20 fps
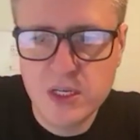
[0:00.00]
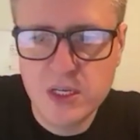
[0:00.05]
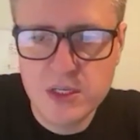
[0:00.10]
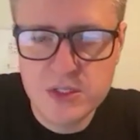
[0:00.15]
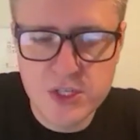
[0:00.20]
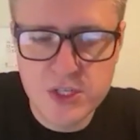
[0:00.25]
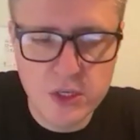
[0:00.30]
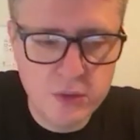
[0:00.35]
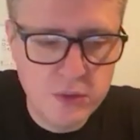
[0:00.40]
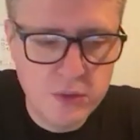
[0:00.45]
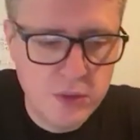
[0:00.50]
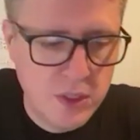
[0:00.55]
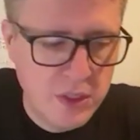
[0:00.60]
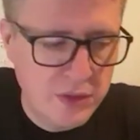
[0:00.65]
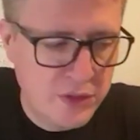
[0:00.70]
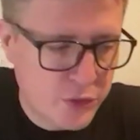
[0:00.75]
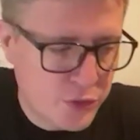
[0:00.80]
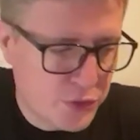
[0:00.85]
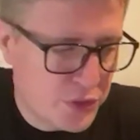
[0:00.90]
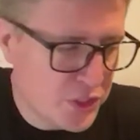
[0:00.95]
So
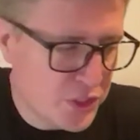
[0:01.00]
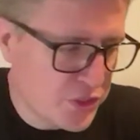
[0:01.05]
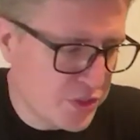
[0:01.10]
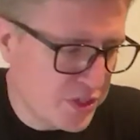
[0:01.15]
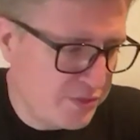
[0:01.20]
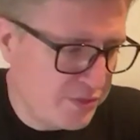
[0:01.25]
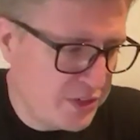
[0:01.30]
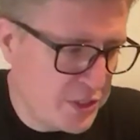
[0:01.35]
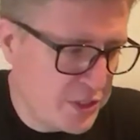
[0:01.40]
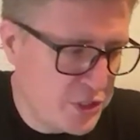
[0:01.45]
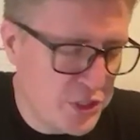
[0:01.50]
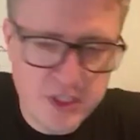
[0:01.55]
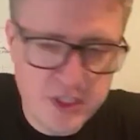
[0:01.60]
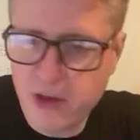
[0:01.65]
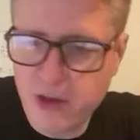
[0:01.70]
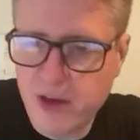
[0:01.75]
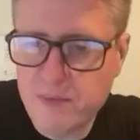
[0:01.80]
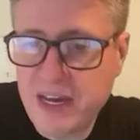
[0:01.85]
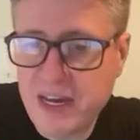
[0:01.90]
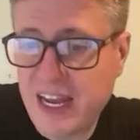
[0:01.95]
the traditional definition,
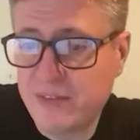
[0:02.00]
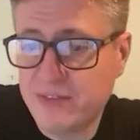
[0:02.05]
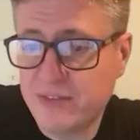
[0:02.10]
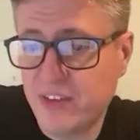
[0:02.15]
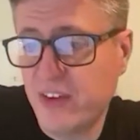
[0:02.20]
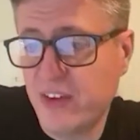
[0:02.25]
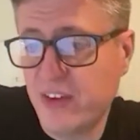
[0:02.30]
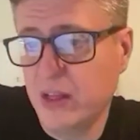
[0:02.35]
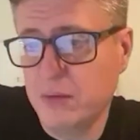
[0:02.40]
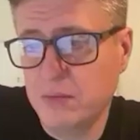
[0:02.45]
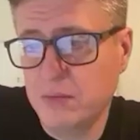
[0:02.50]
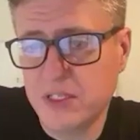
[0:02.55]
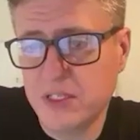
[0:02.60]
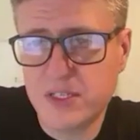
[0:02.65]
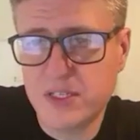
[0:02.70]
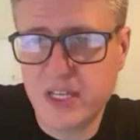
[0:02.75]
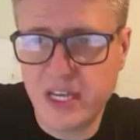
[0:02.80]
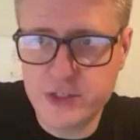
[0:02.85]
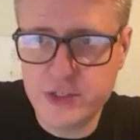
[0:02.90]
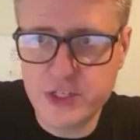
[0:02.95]
you might have development,
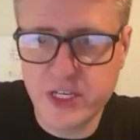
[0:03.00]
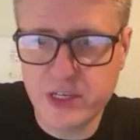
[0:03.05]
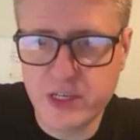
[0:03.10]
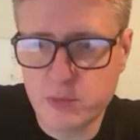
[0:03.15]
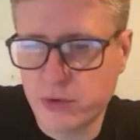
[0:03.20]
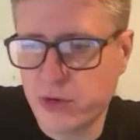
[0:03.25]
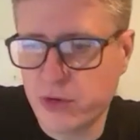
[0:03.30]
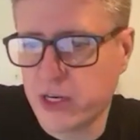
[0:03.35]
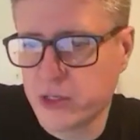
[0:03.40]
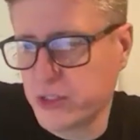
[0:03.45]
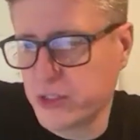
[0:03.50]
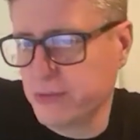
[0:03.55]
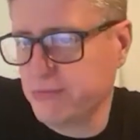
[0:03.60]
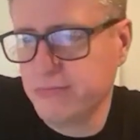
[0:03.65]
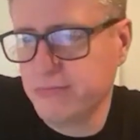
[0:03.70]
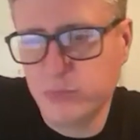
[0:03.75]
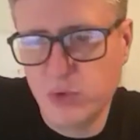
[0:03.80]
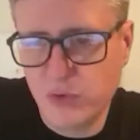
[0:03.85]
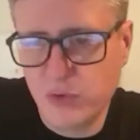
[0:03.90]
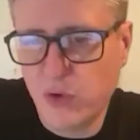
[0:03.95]
staging, and
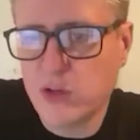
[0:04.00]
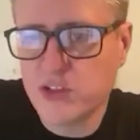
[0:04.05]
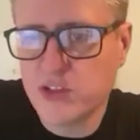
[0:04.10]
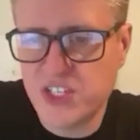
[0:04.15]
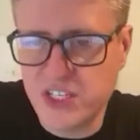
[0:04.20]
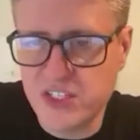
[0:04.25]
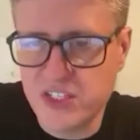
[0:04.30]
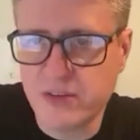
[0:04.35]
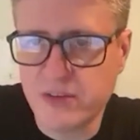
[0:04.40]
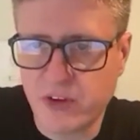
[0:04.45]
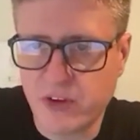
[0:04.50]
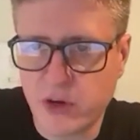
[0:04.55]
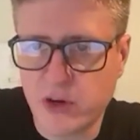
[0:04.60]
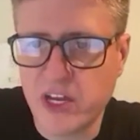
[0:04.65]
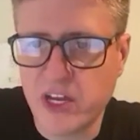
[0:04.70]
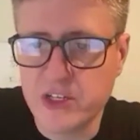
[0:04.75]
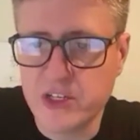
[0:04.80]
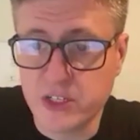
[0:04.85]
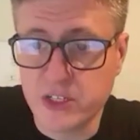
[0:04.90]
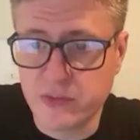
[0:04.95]
production. We've all seen some
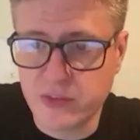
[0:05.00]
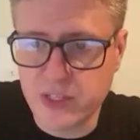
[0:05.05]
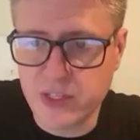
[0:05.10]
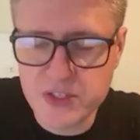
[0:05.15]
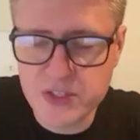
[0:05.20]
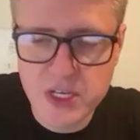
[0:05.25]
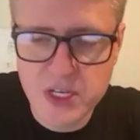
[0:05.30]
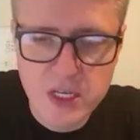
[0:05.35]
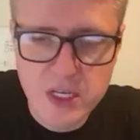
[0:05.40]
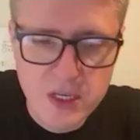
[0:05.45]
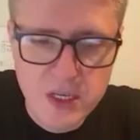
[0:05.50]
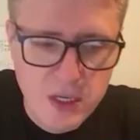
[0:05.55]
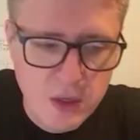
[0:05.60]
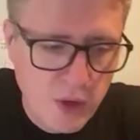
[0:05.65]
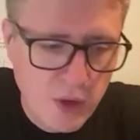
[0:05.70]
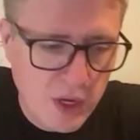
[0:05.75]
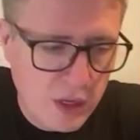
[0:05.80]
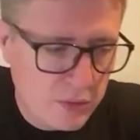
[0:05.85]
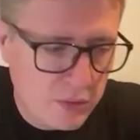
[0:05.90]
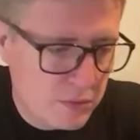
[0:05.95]
variation of this.
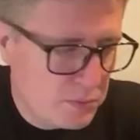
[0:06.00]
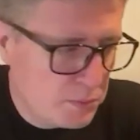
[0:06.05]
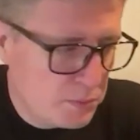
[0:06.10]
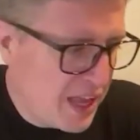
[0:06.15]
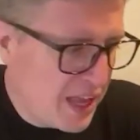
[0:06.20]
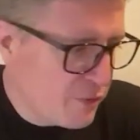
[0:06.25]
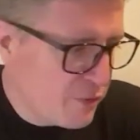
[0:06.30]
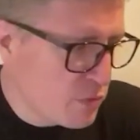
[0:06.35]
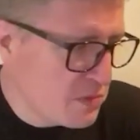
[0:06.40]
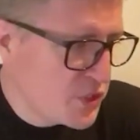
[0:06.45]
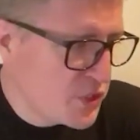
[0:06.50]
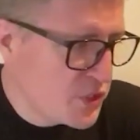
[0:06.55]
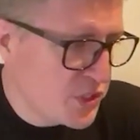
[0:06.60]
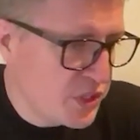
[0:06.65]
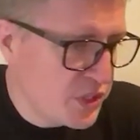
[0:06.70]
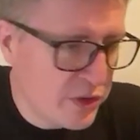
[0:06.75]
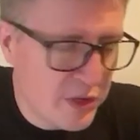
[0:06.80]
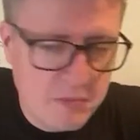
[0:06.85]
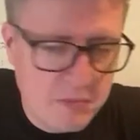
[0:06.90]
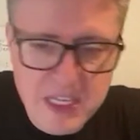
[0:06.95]
Well, mm-hmm. platform
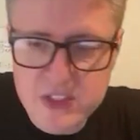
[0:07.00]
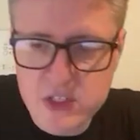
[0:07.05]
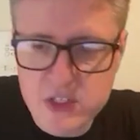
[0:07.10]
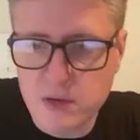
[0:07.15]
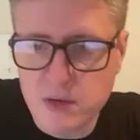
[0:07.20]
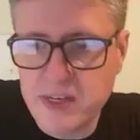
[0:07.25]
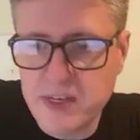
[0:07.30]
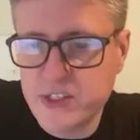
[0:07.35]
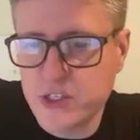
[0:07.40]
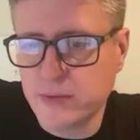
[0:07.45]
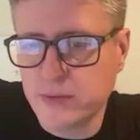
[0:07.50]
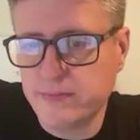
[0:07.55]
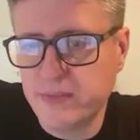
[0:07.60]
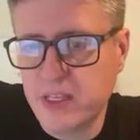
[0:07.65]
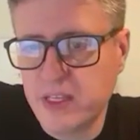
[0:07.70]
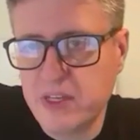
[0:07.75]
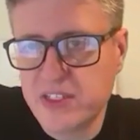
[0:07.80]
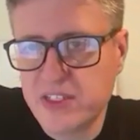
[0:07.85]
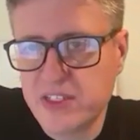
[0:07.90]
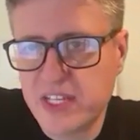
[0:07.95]
engineering means automation.
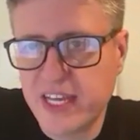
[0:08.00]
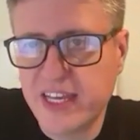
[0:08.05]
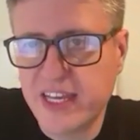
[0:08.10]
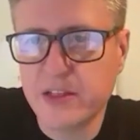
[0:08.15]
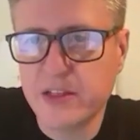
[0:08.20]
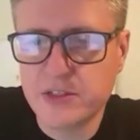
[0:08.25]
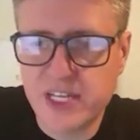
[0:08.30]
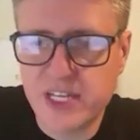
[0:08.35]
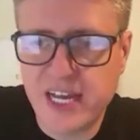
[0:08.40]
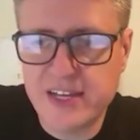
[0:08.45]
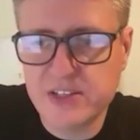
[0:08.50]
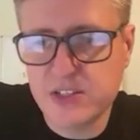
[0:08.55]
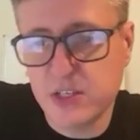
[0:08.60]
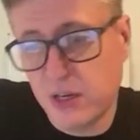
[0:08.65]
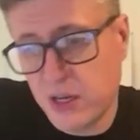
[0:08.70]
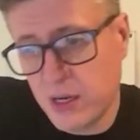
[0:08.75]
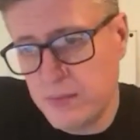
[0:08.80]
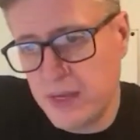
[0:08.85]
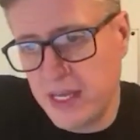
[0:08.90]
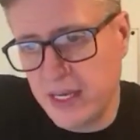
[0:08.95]
It means taking those tasks and
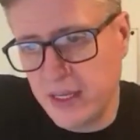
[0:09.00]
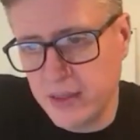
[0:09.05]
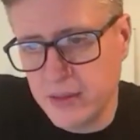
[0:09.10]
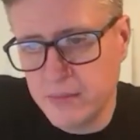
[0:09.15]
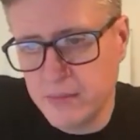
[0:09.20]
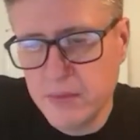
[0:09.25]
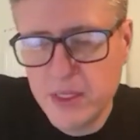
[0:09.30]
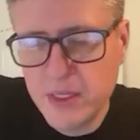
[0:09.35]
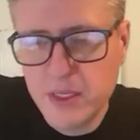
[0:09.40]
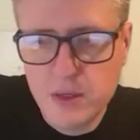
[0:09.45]
automating them.